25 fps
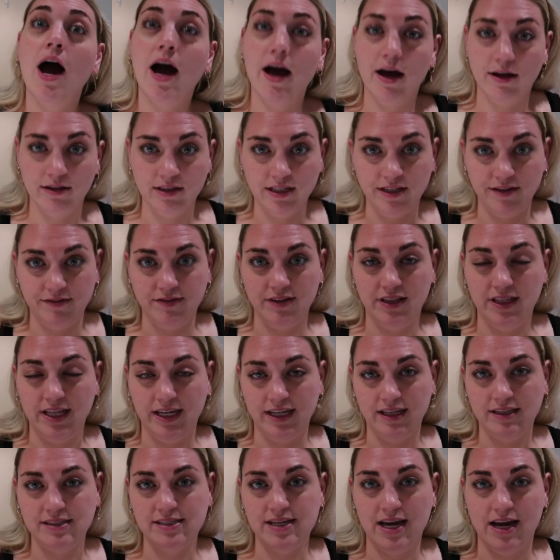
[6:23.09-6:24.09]
I'll leave a
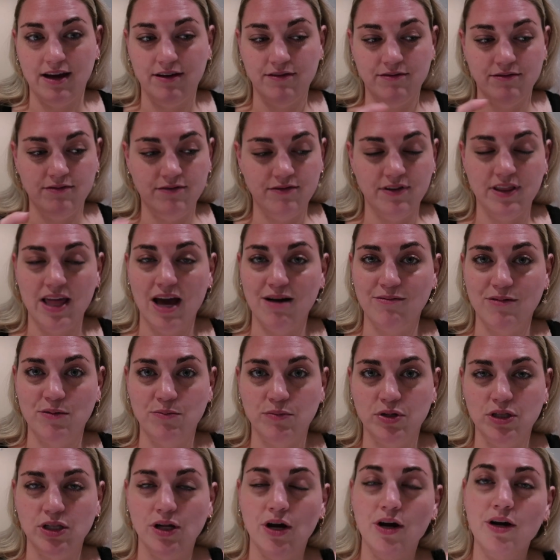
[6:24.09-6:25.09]
link down for that
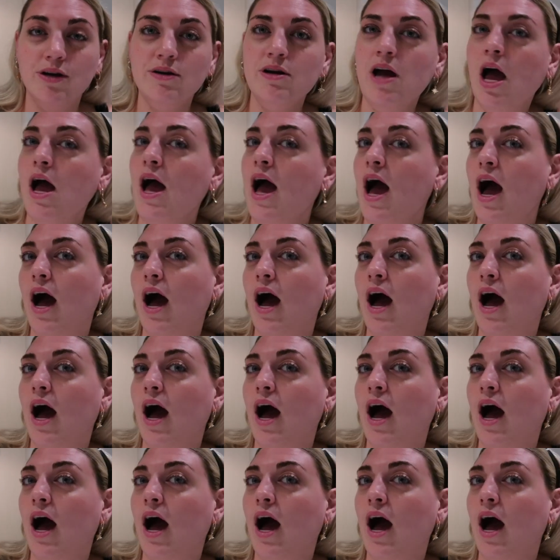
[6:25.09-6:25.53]
one below.